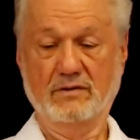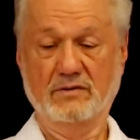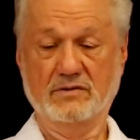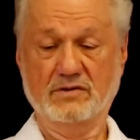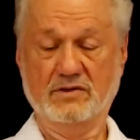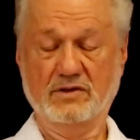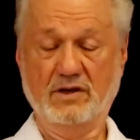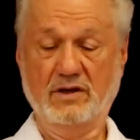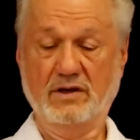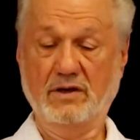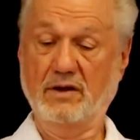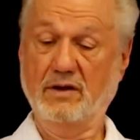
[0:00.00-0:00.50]

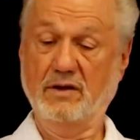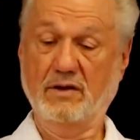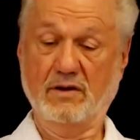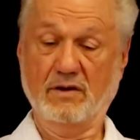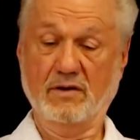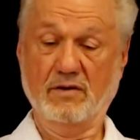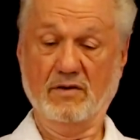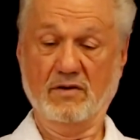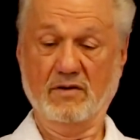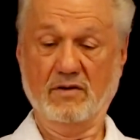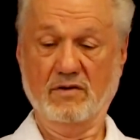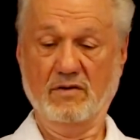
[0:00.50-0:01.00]
See,
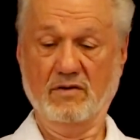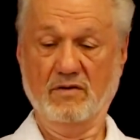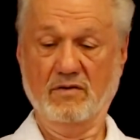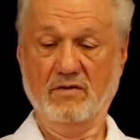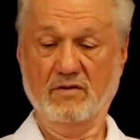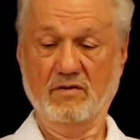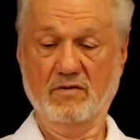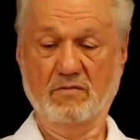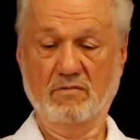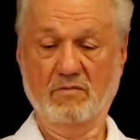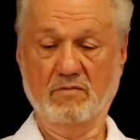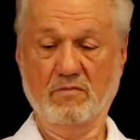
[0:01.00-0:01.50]

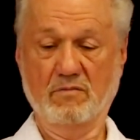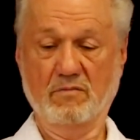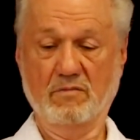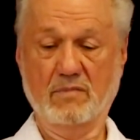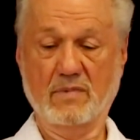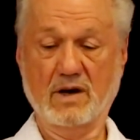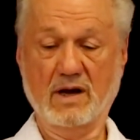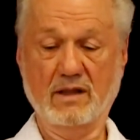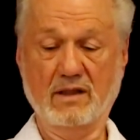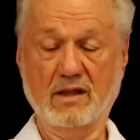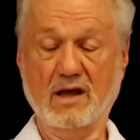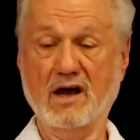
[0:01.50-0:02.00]

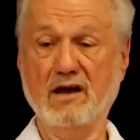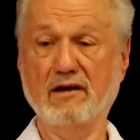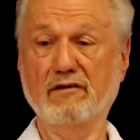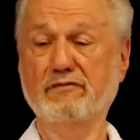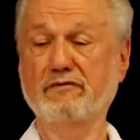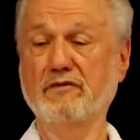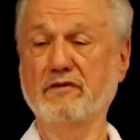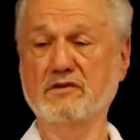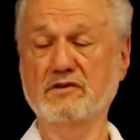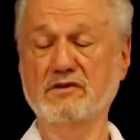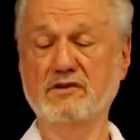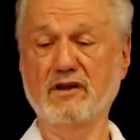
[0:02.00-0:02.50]
my life
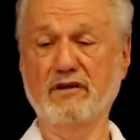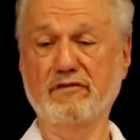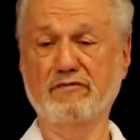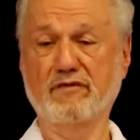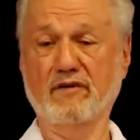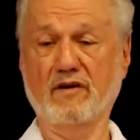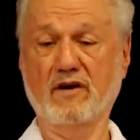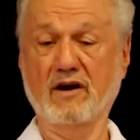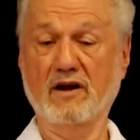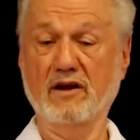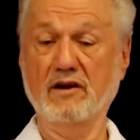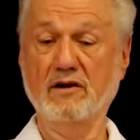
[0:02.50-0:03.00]
is
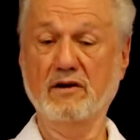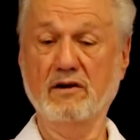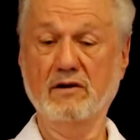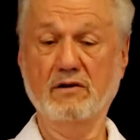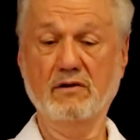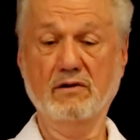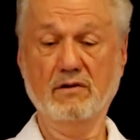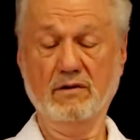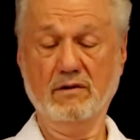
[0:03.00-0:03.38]
defined